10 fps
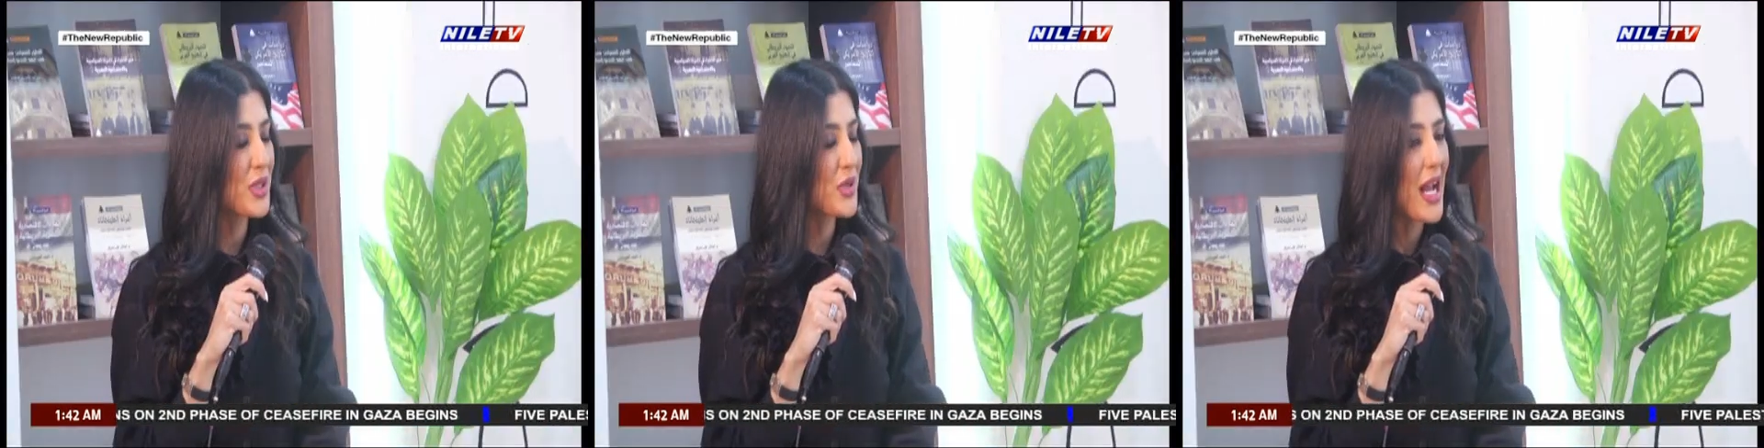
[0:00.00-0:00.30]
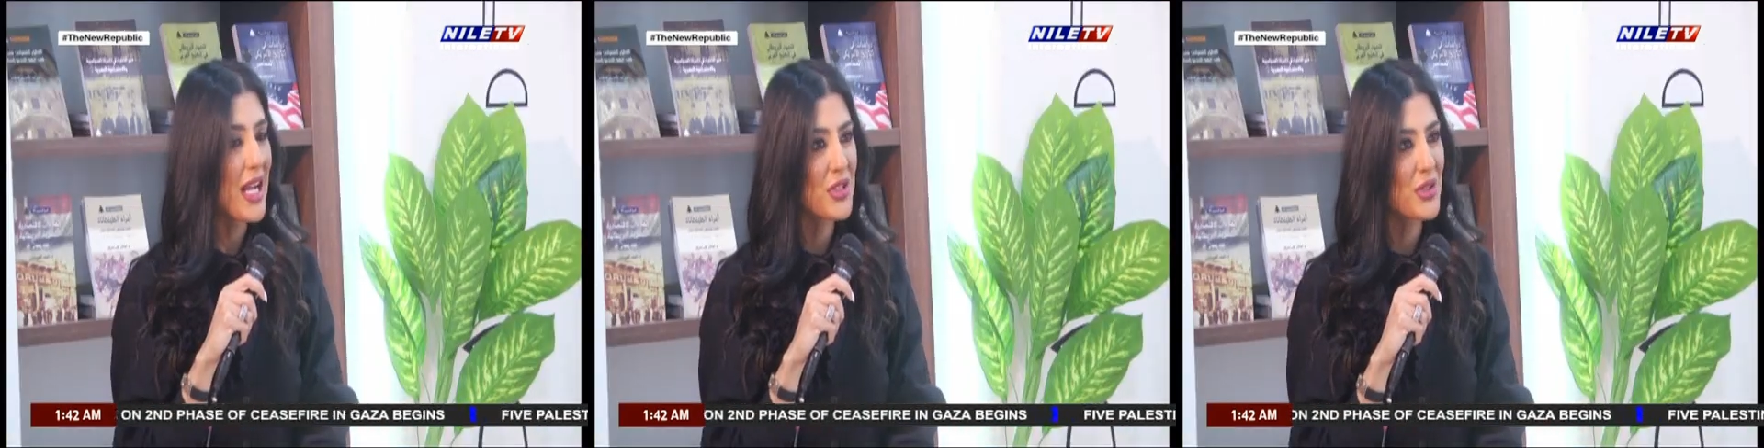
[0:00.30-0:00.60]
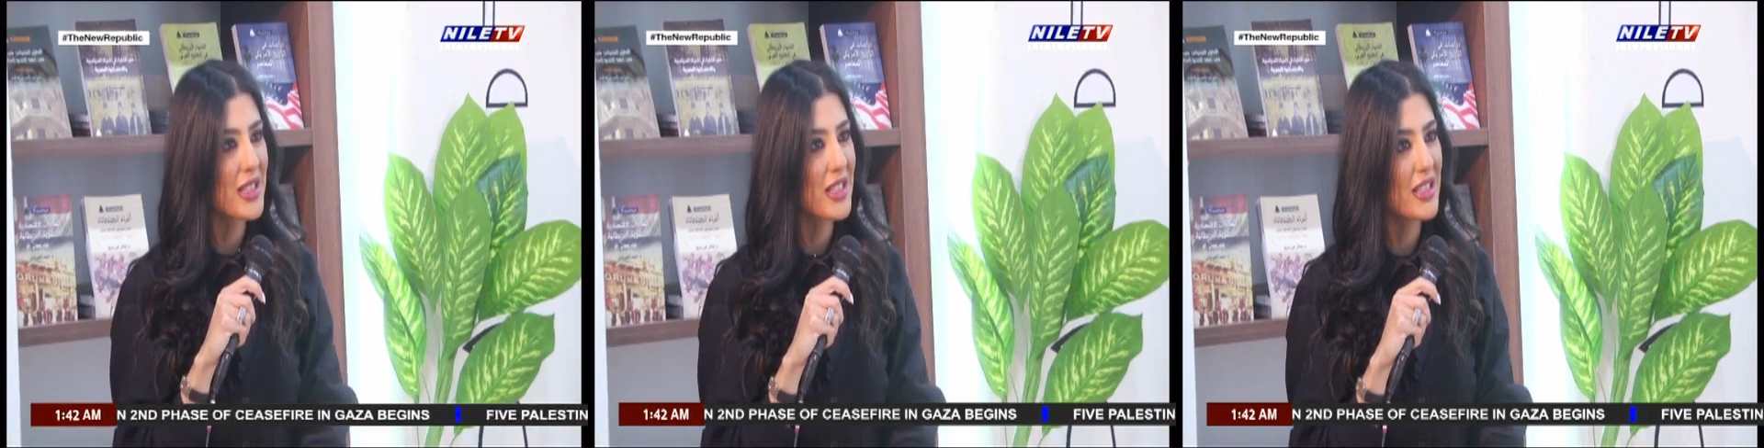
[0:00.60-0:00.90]
what do
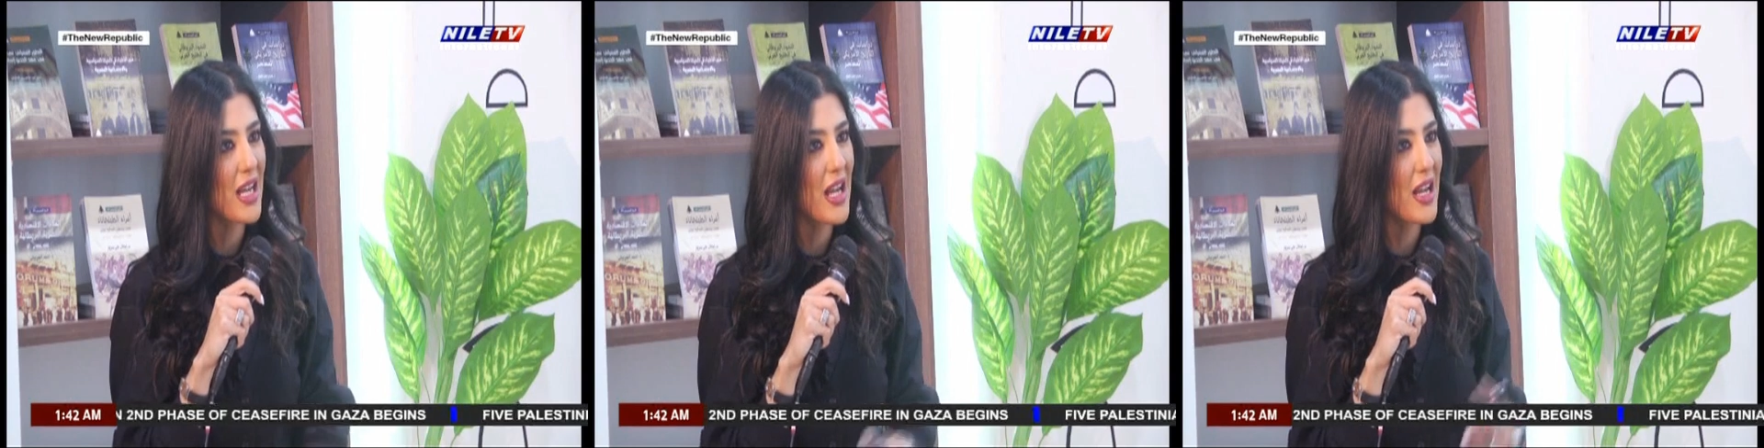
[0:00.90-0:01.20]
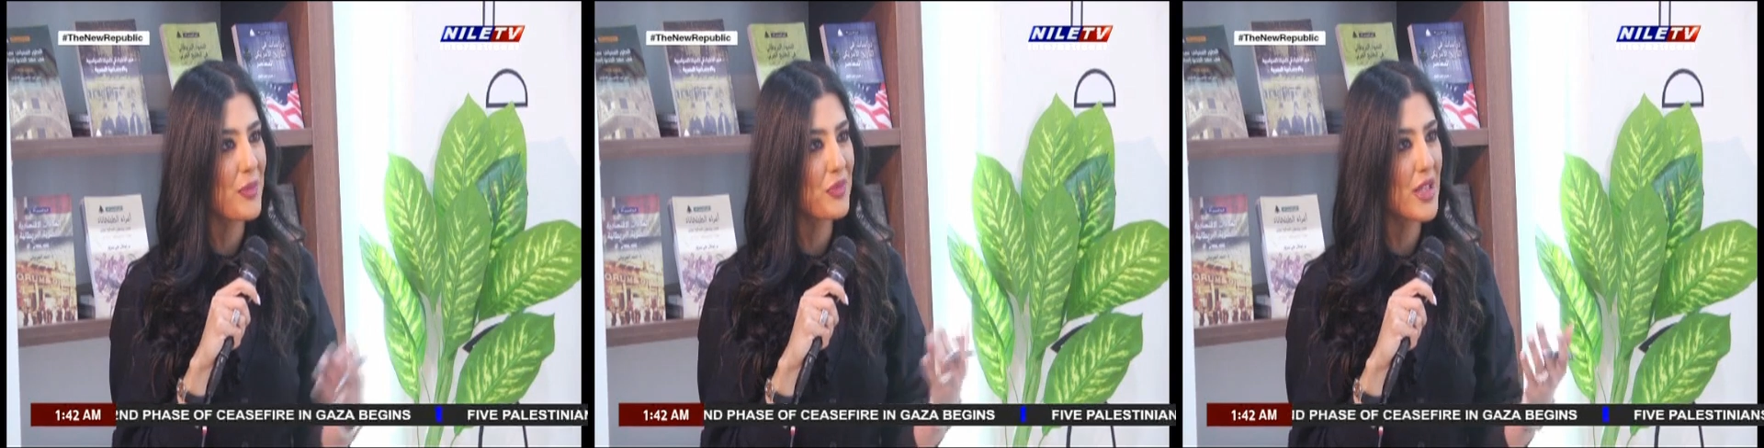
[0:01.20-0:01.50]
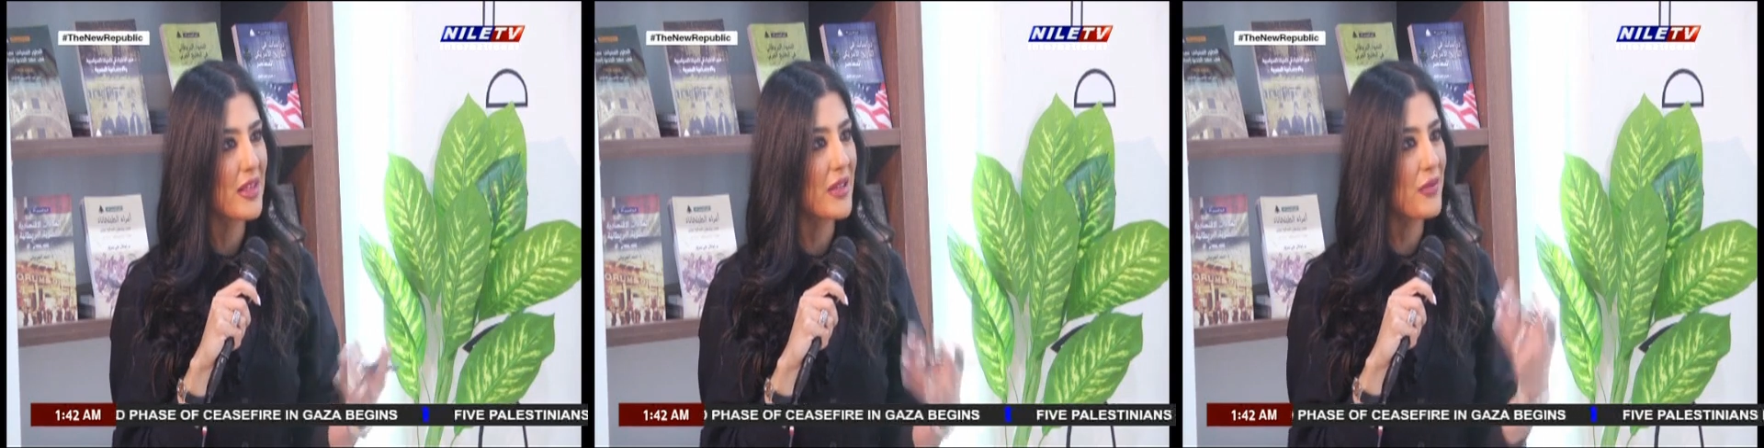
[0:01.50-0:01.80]
actually
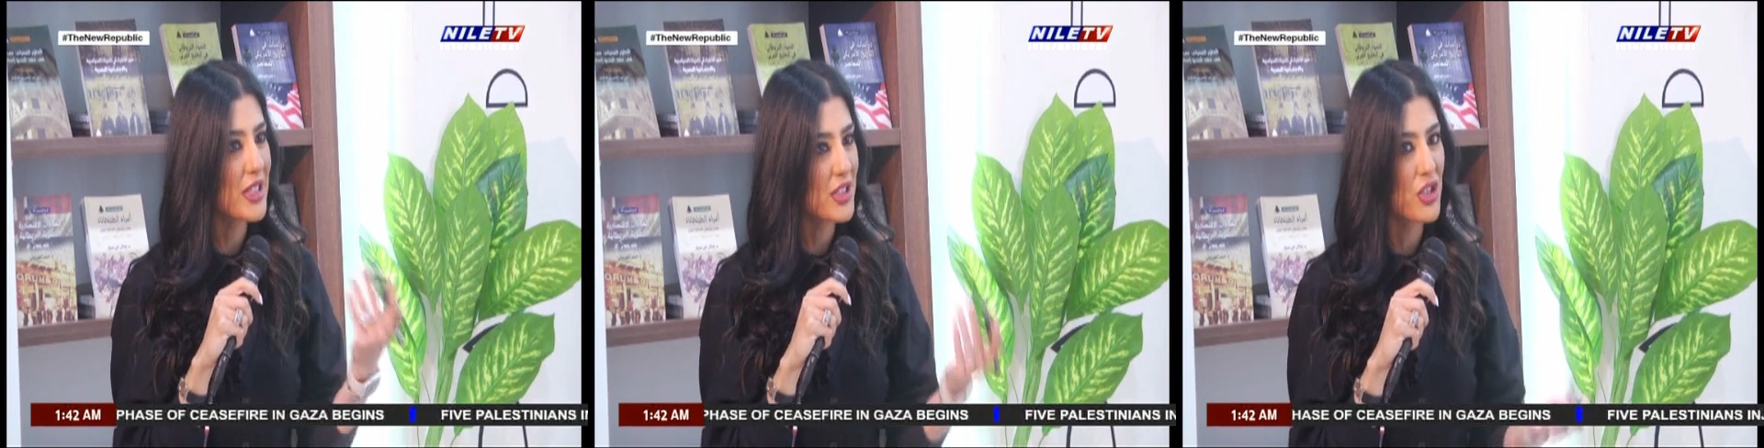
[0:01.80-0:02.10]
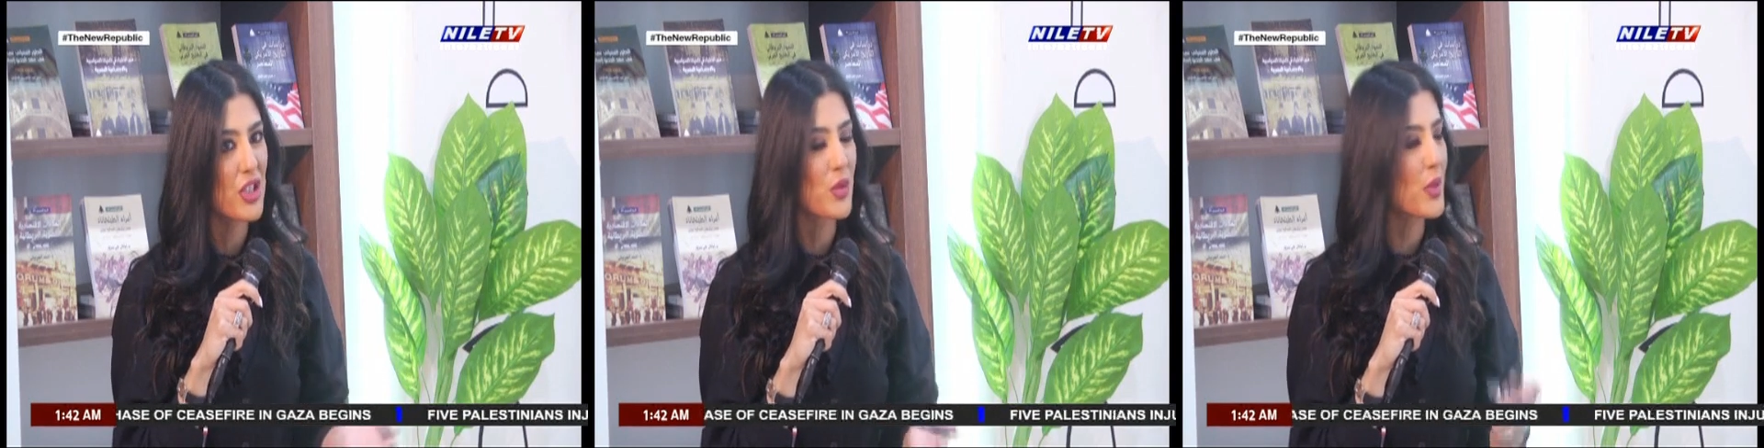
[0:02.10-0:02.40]
the visitors,